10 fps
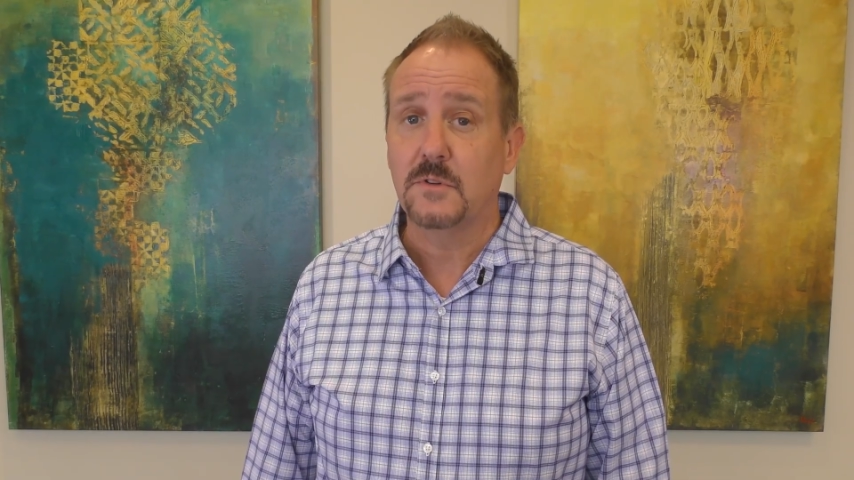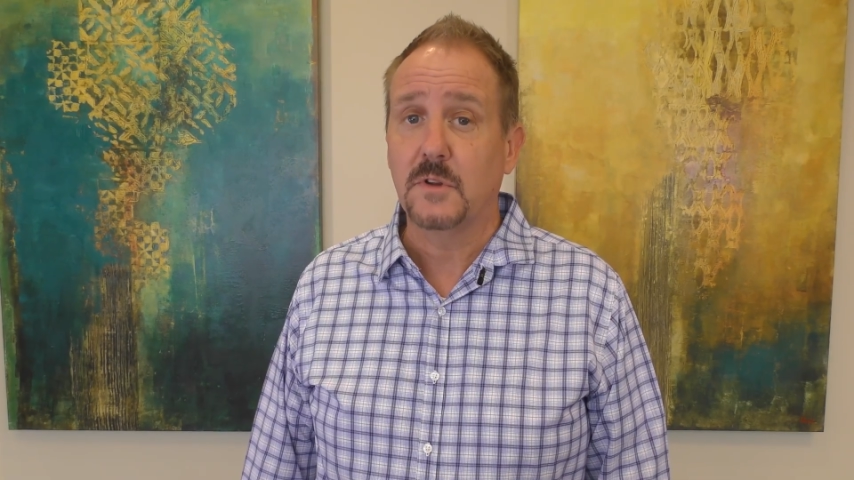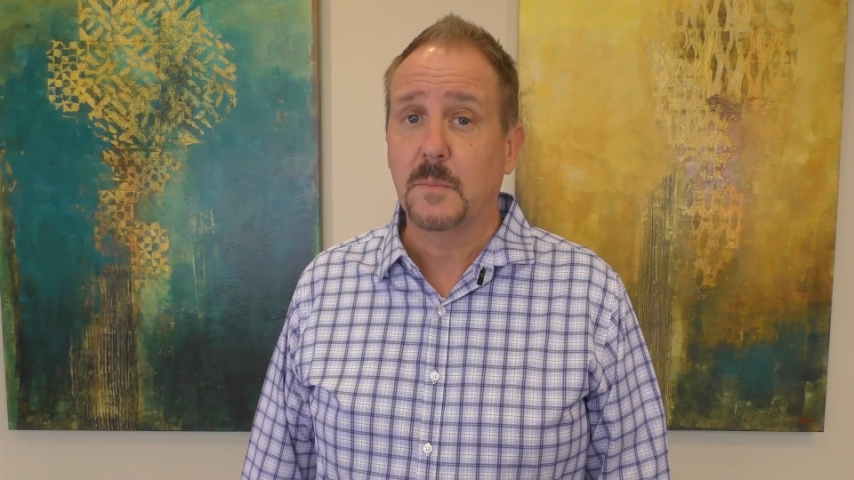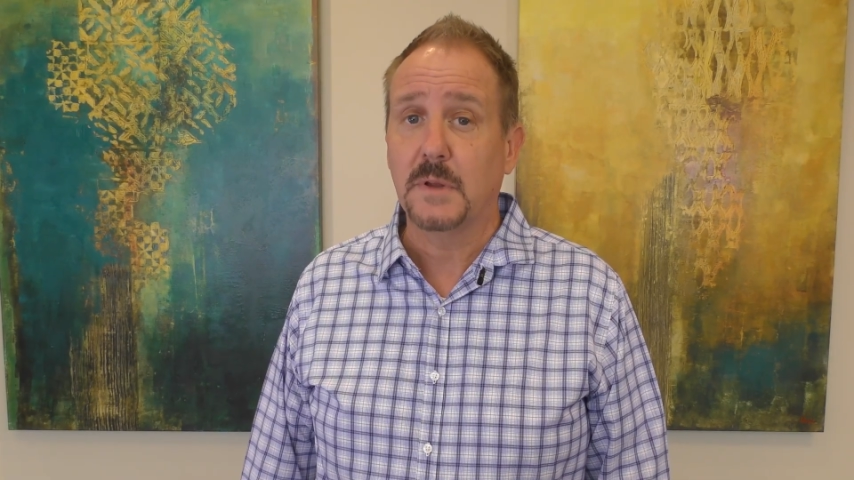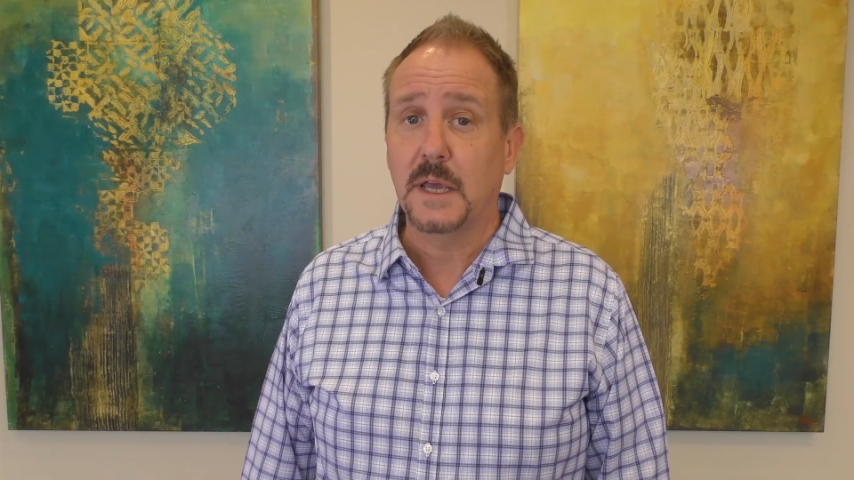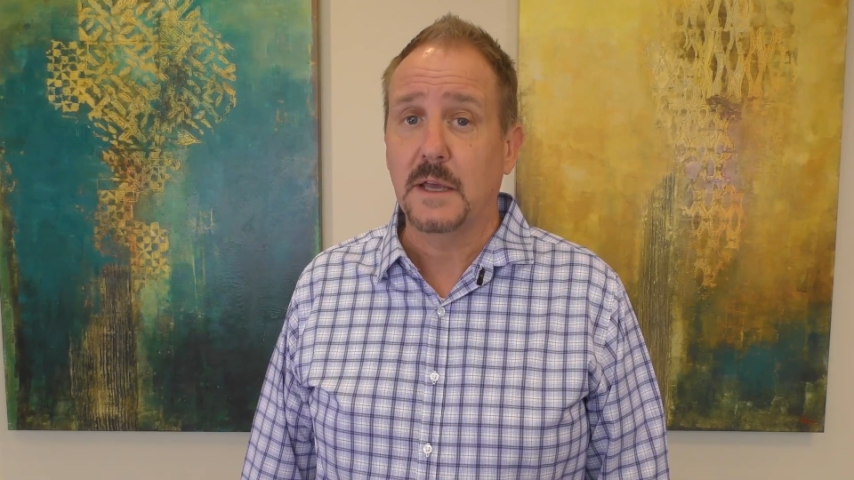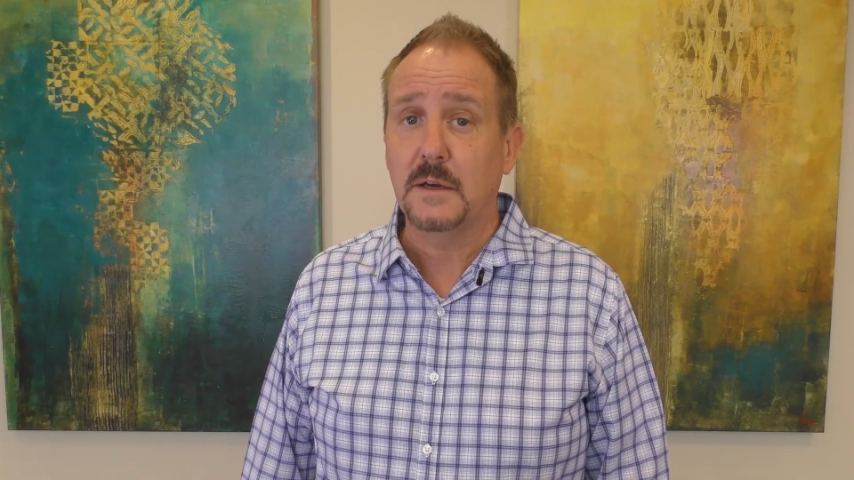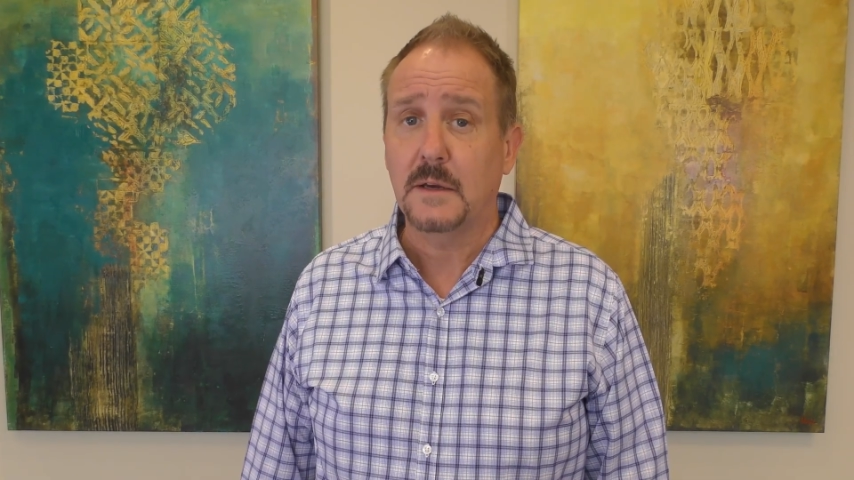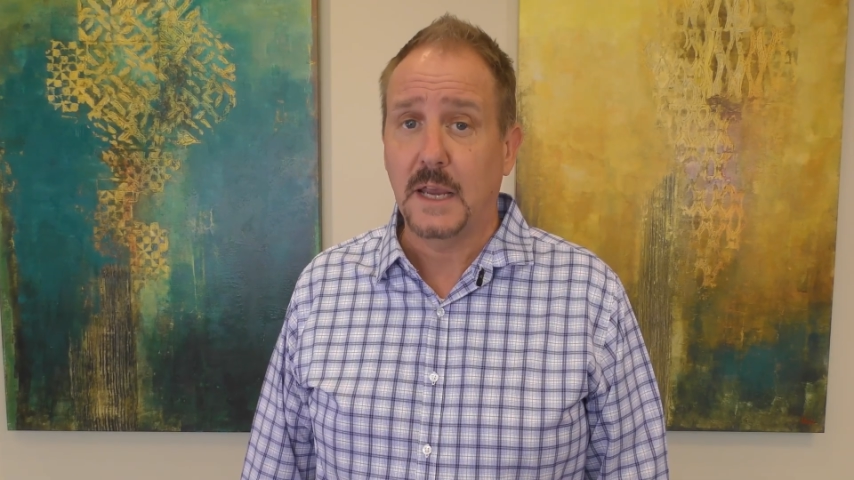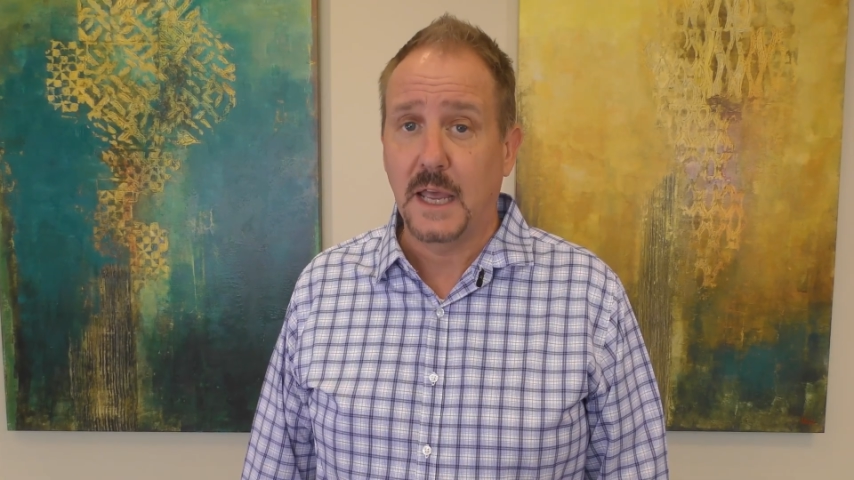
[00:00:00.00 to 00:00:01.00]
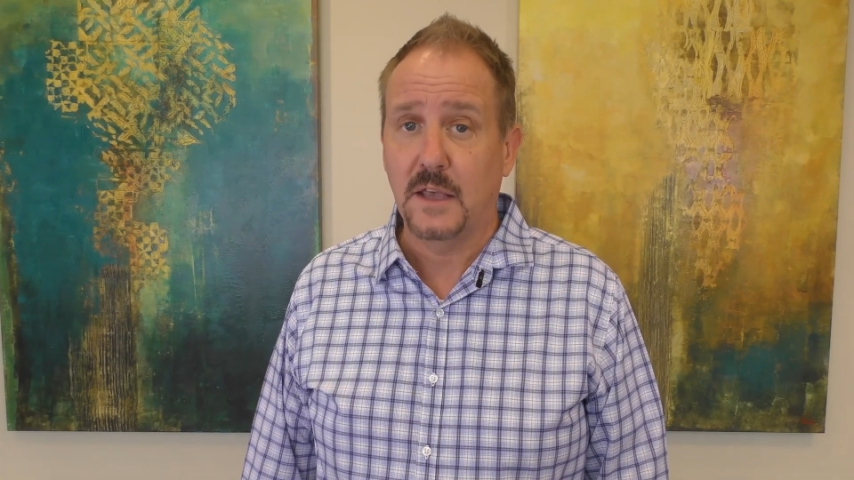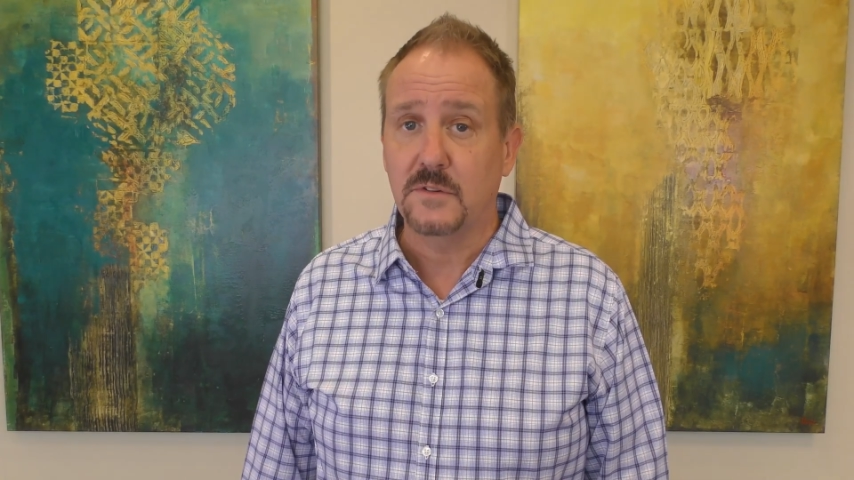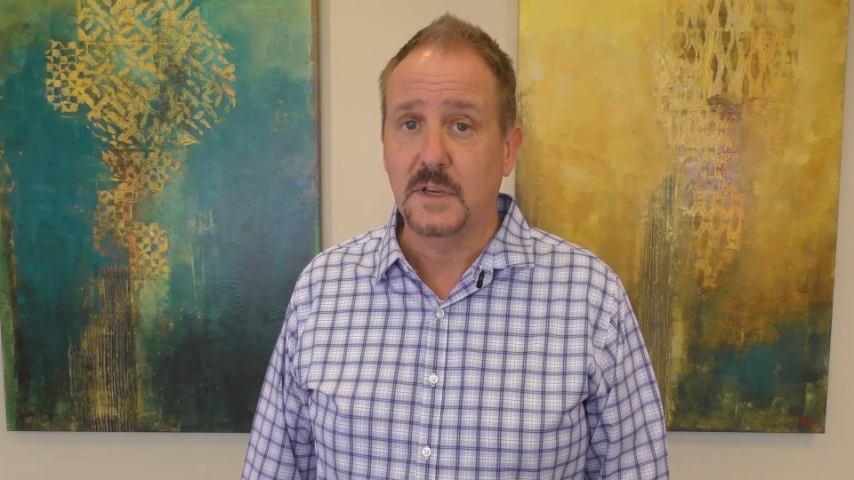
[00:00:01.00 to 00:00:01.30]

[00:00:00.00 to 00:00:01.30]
to the plan as